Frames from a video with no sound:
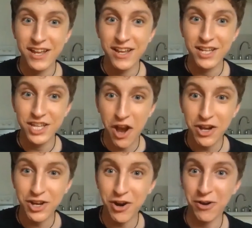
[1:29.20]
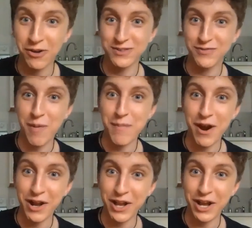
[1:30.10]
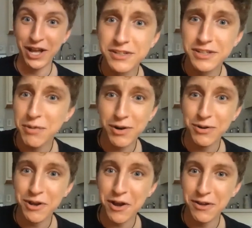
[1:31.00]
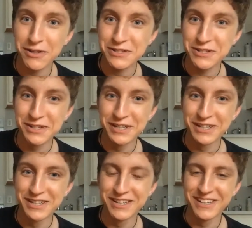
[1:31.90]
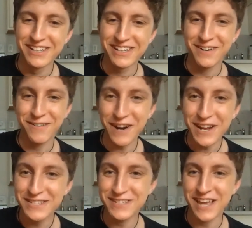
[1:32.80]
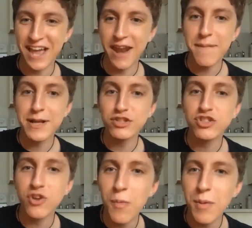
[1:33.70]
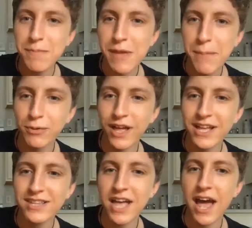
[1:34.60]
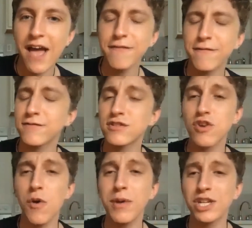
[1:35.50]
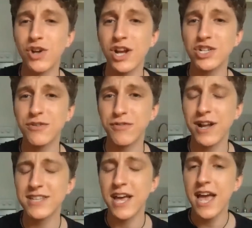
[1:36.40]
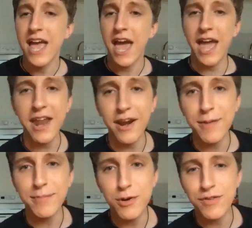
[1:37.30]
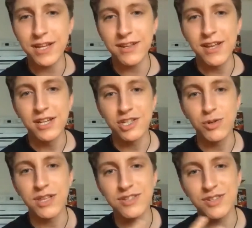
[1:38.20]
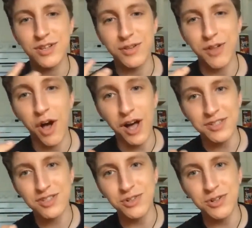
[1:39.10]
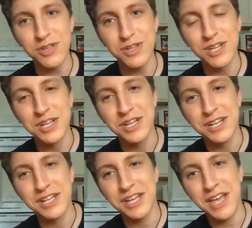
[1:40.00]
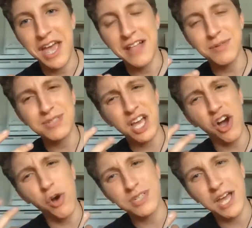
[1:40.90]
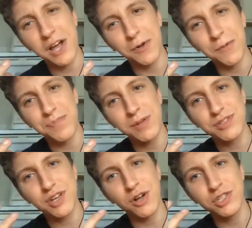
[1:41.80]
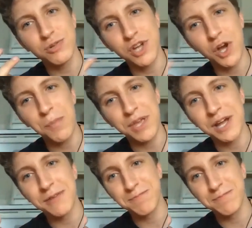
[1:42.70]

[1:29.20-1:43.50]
Young girls from America. They weren't going to college. Crazy. And I met so many people like that. I have so many treasured friends. And I ended up moving to this hostel, and it was like a hotel. It was called Utopia